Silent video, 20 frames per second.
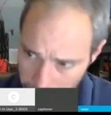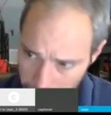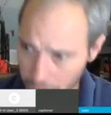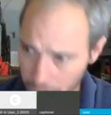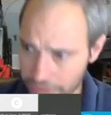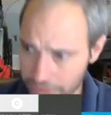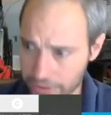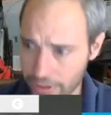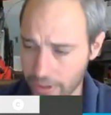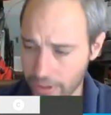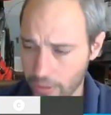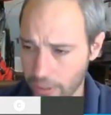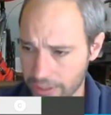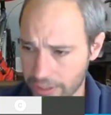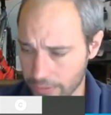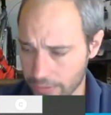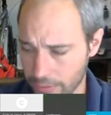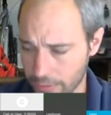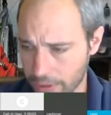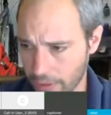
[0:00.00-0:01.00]
Most of their
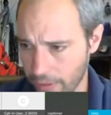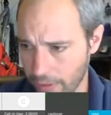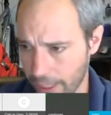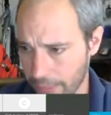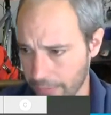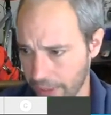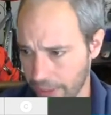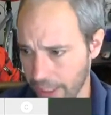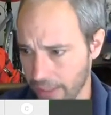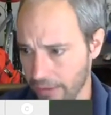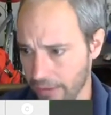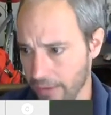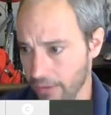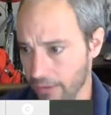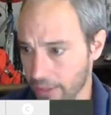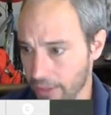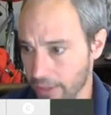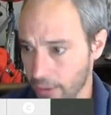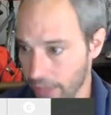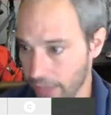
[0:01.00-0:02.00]
equations were correct, but
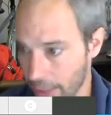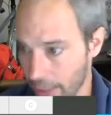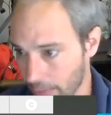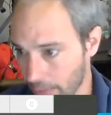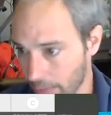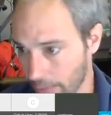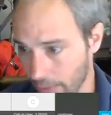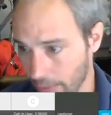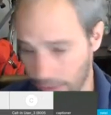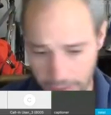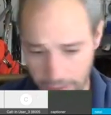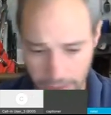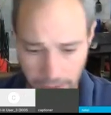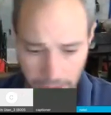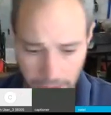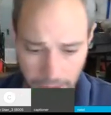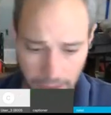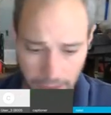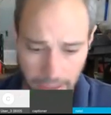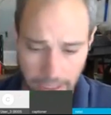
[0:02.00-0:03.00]
2 of them were wrong.
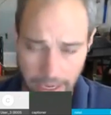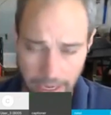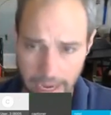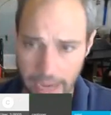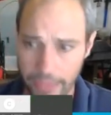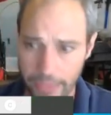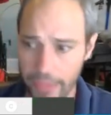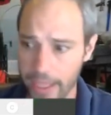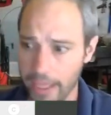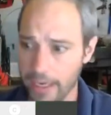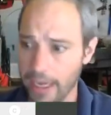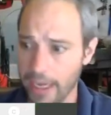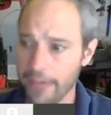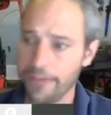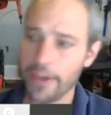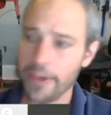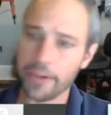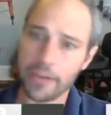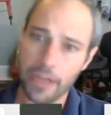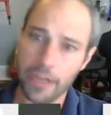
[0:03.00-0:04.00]
And then I
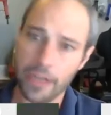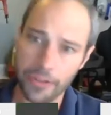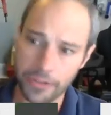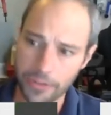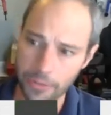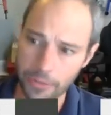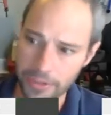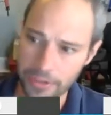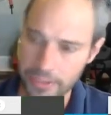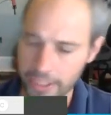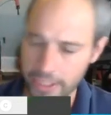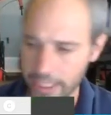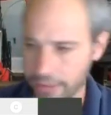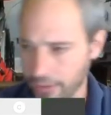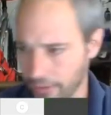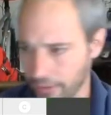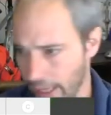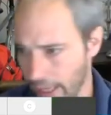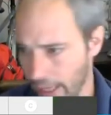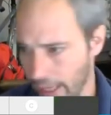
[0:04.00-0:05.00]
found another source to get
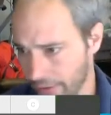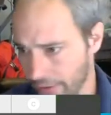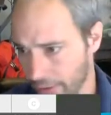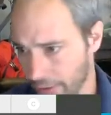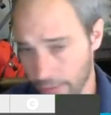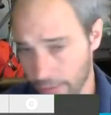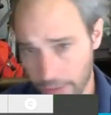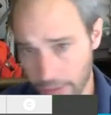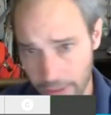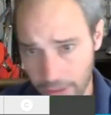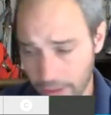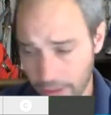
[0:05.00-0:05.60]
those last 2.